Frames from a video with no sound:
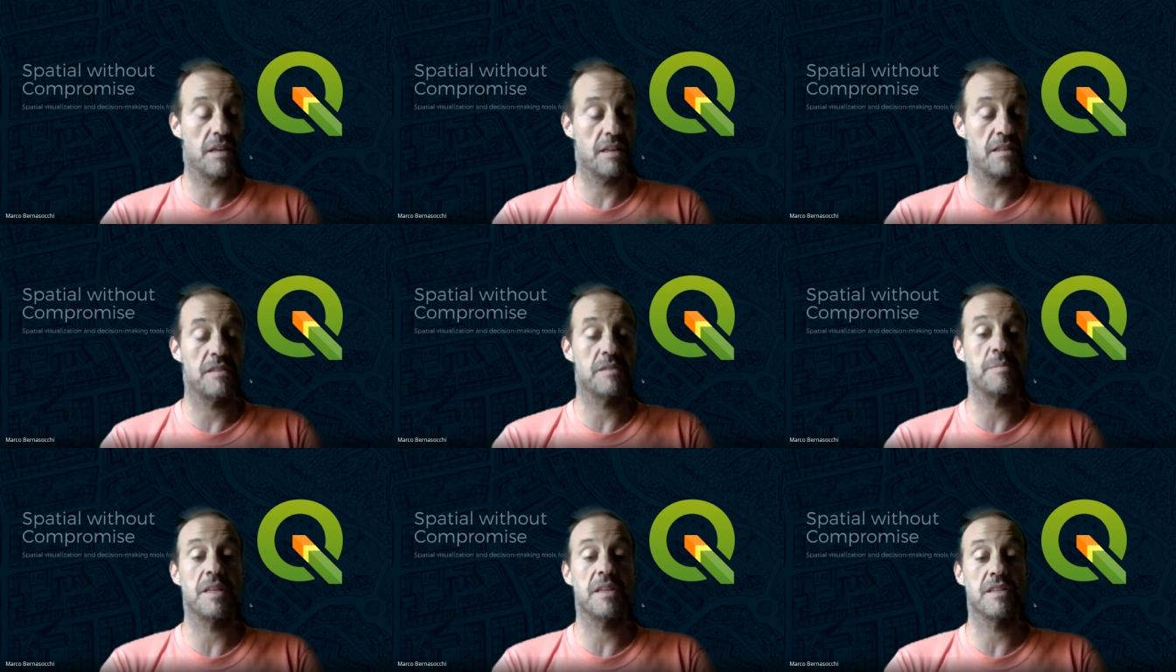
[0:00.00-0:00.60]

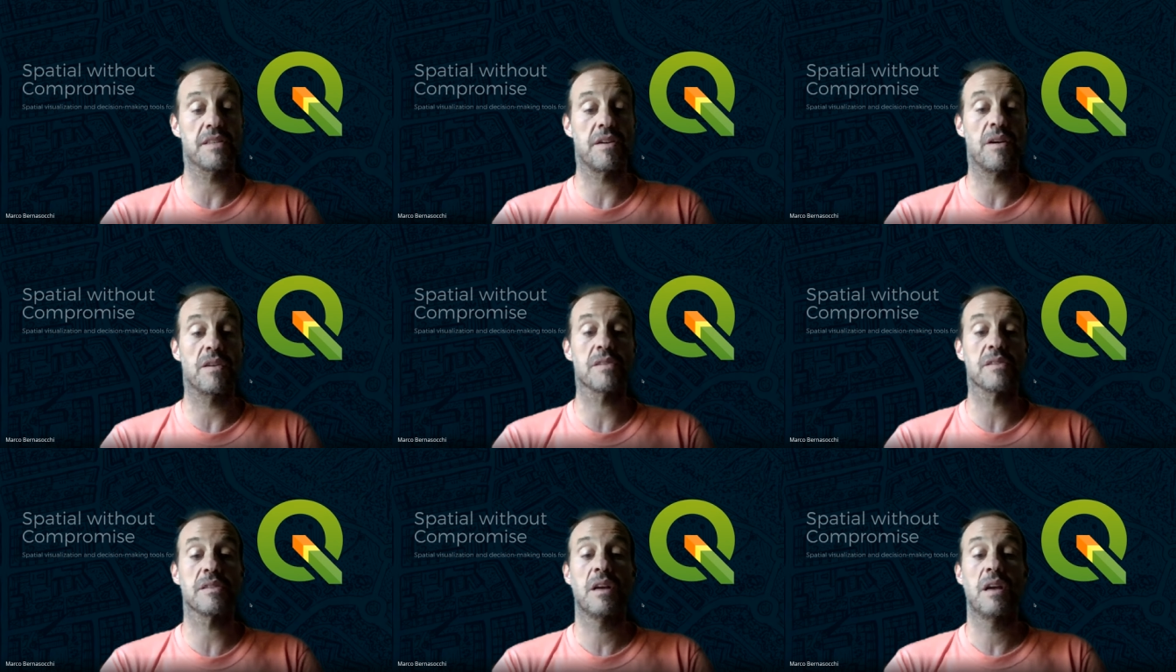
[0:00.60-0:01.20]
has been
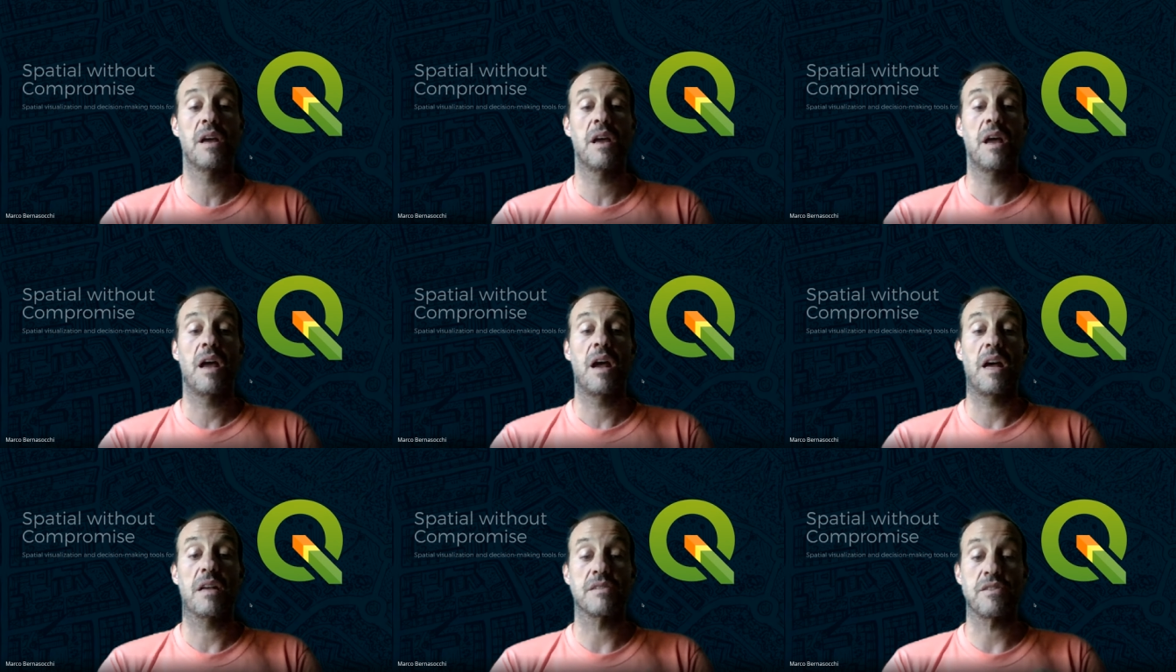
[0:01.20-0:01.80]
discussed.
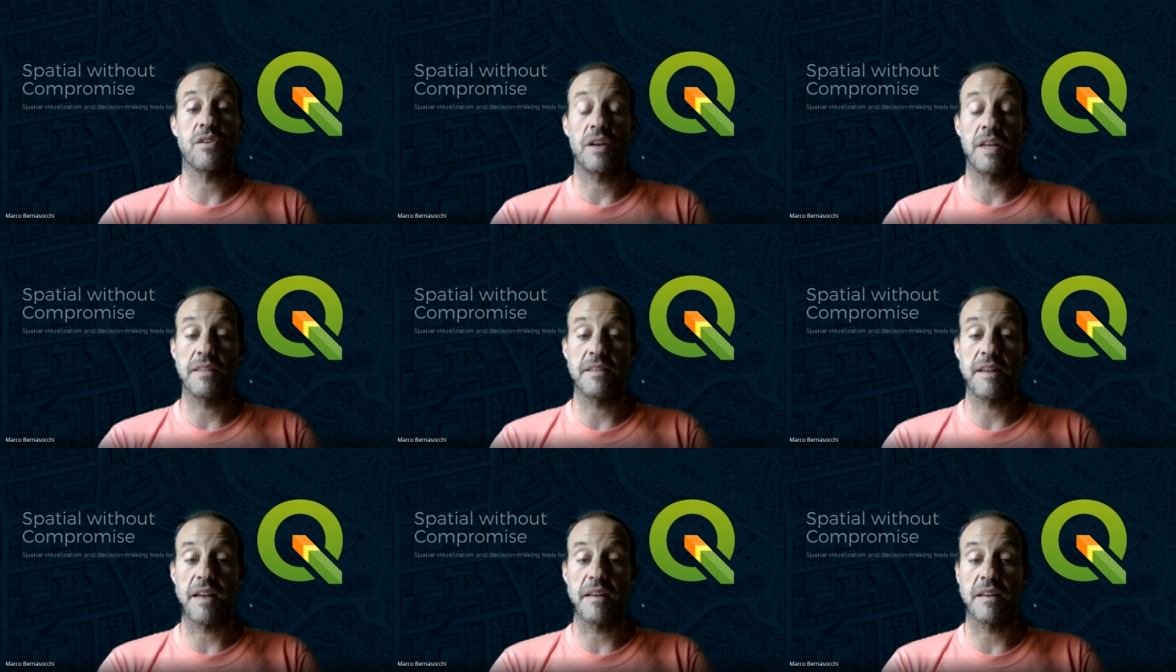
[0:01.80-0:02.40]
A
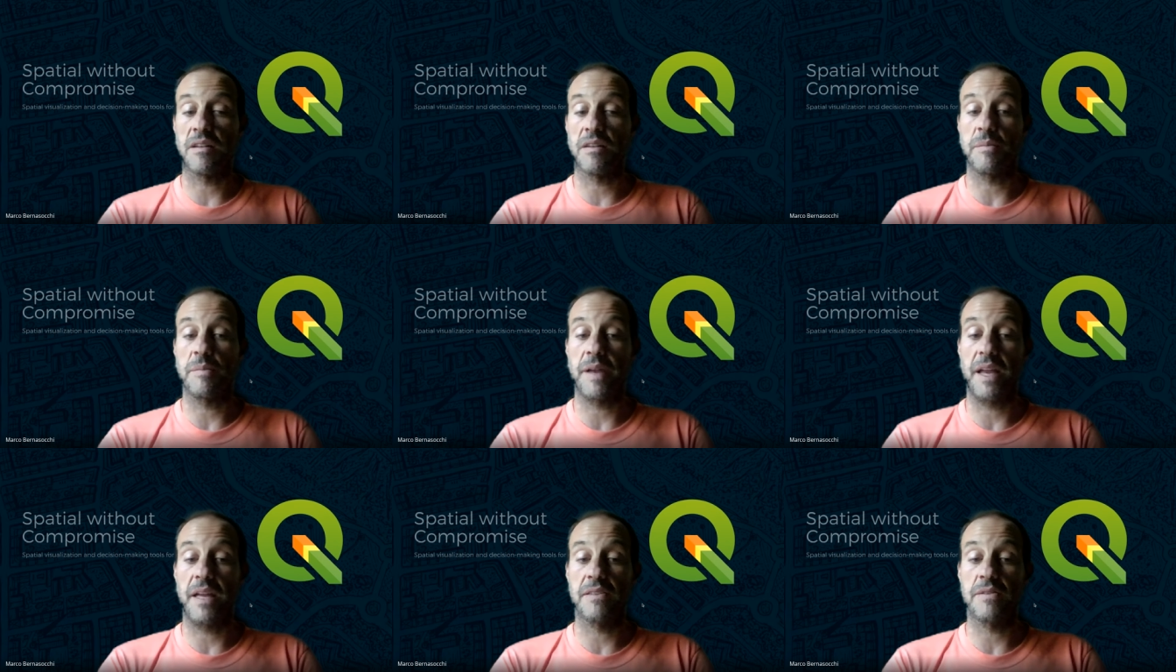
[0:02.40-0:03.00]
solid technical
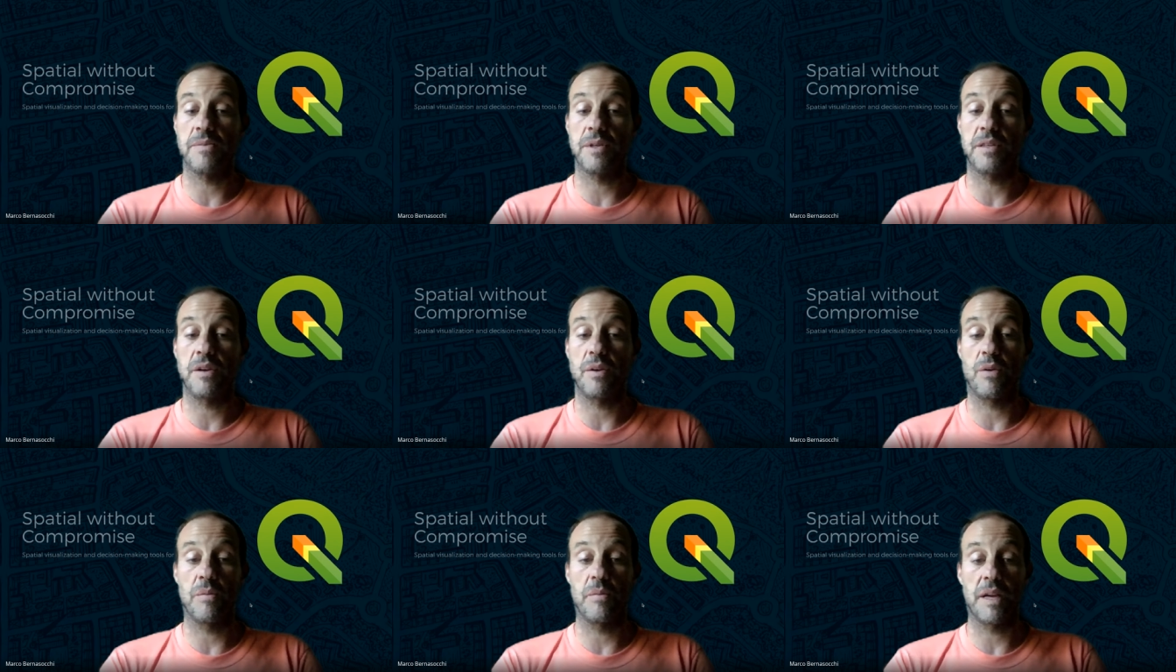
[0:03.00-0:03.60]
base with the
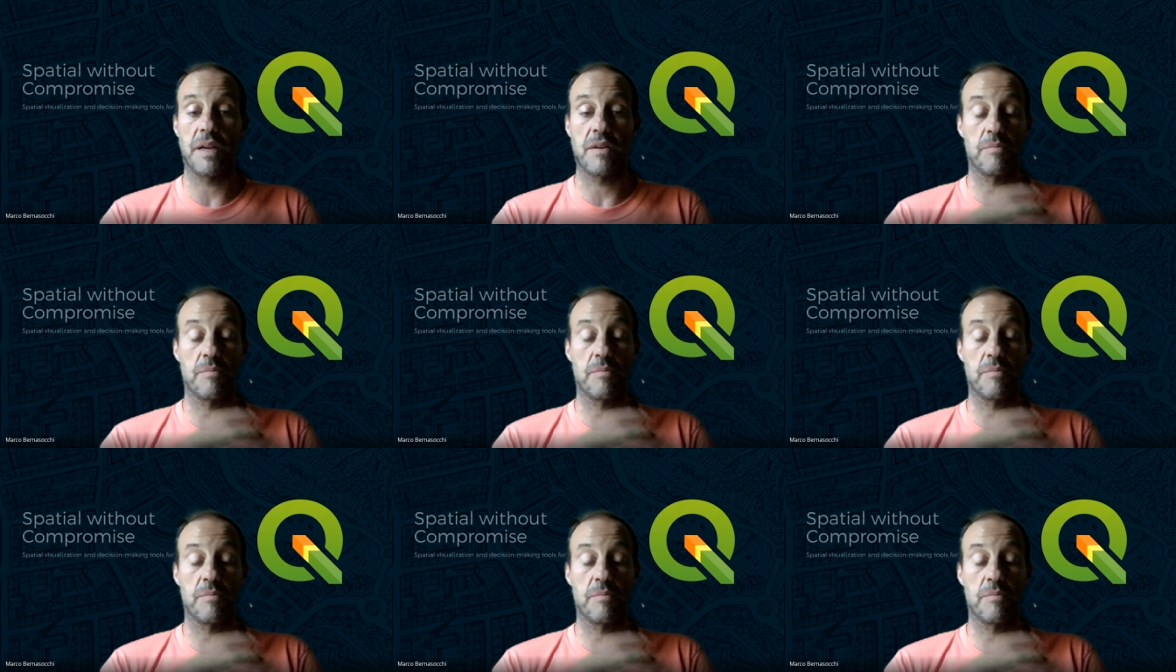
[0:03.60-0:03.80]
all